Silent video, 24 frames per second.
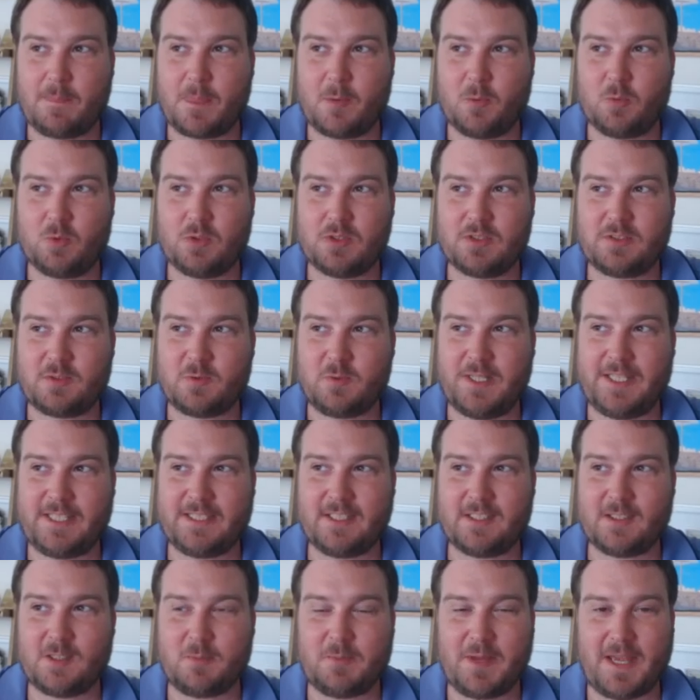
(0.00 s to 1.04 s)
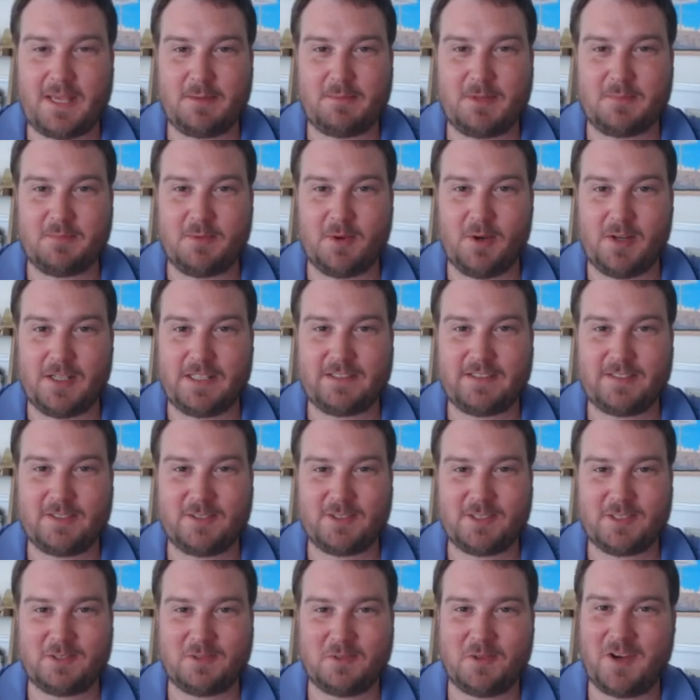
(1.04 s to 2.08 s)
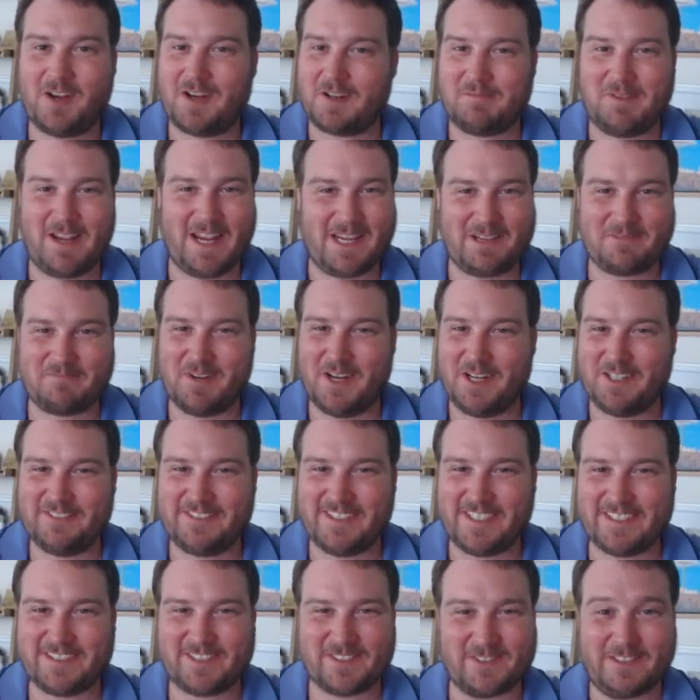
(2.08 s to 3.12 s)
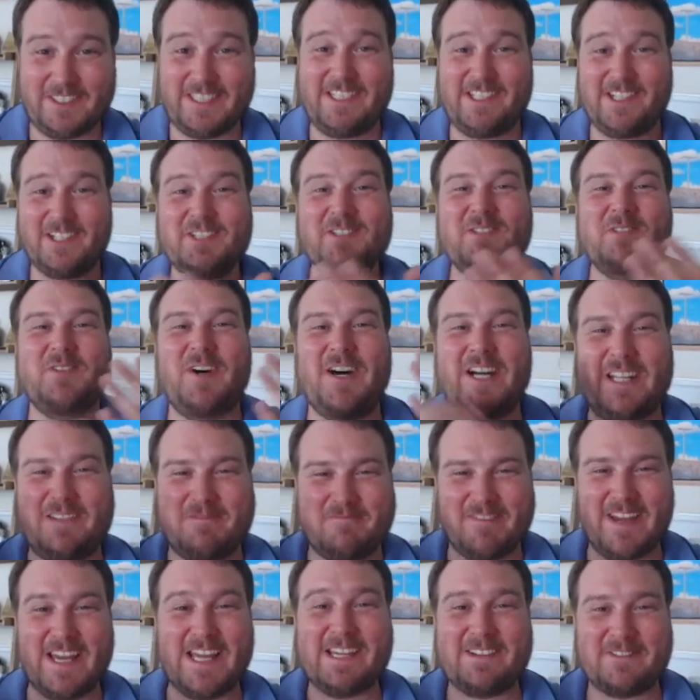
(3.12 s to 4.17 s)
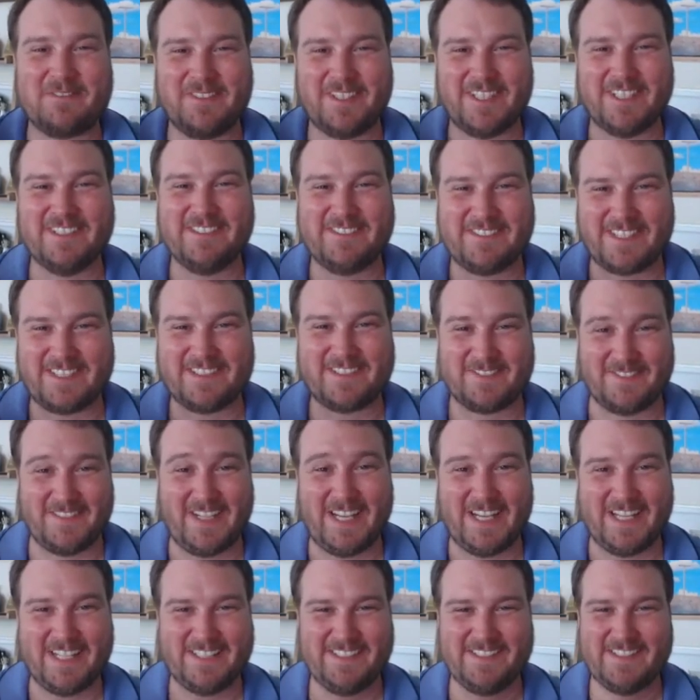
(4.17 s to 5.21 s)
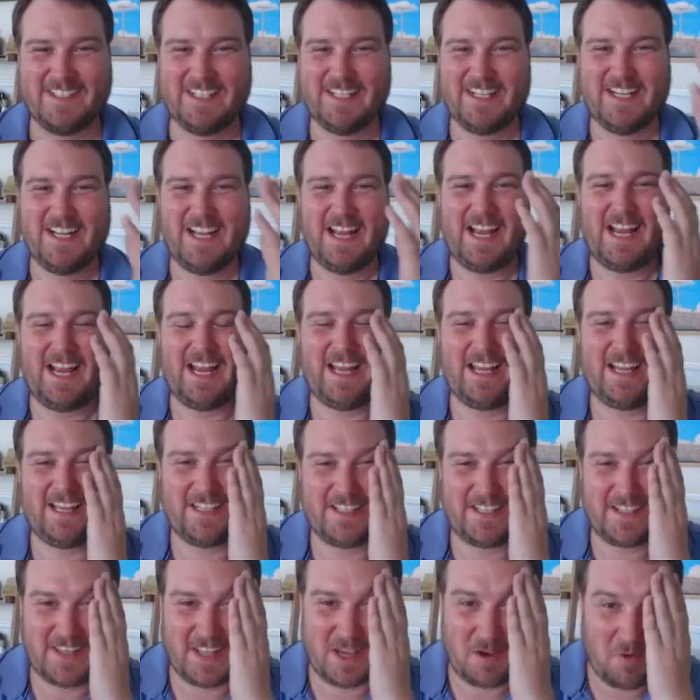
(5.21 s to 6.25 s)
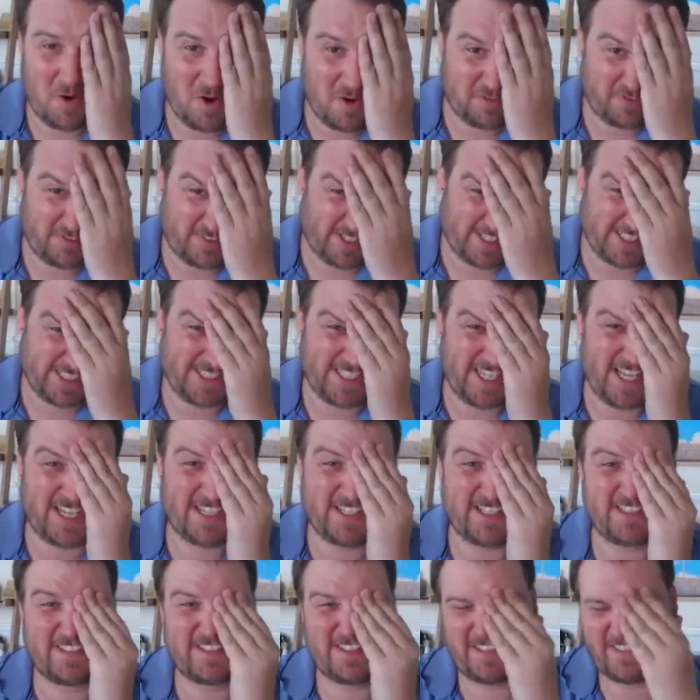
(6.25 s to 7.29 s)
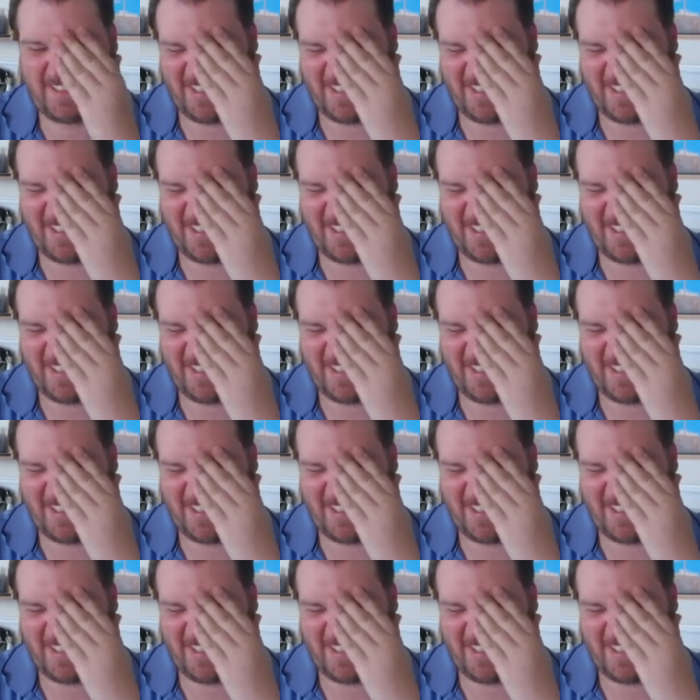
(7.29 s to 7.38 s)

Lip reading: We're sweet little baby boys who just want to make movies. We just want to make movies, man. And they won't fucking let us.